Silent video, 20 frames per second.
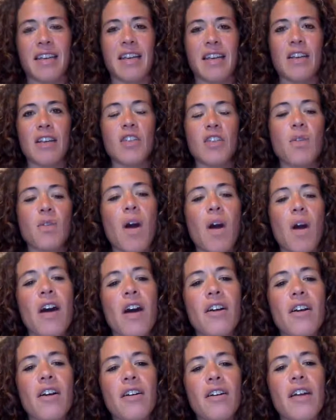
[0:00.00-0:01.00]
So
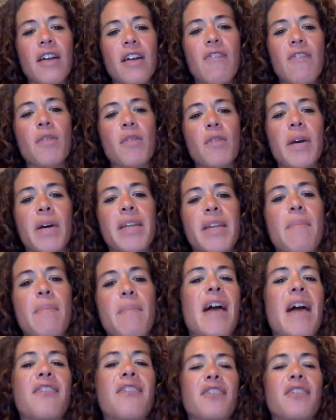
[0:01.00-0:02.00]
our Everybody
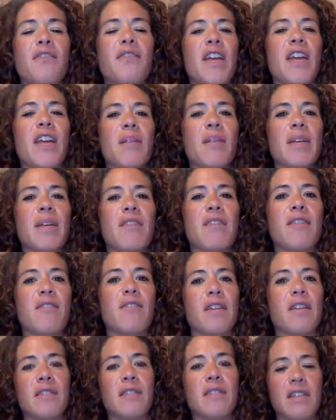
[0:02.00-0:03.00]
Matters Family and
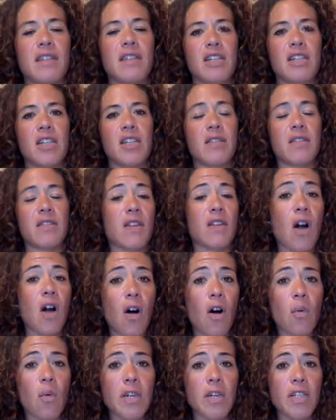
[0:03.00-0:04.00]
Friends Edition is a
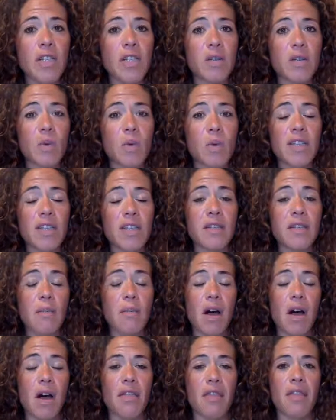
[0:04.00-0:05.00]
call we do once a
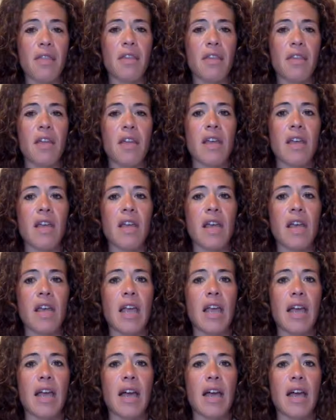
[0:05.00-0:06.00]
month.
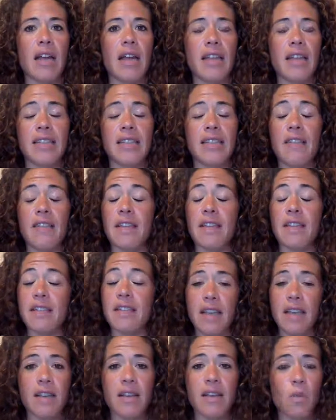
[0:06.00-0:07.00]
And it's on the
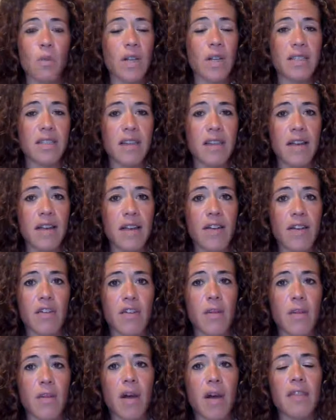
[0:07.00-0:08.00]
second Wednesday of
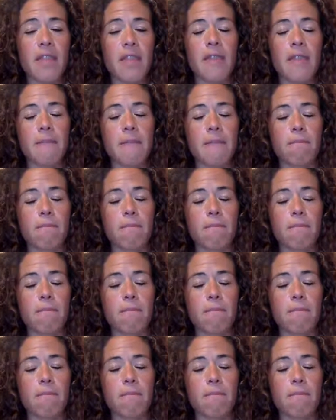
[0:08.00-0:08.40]
every month.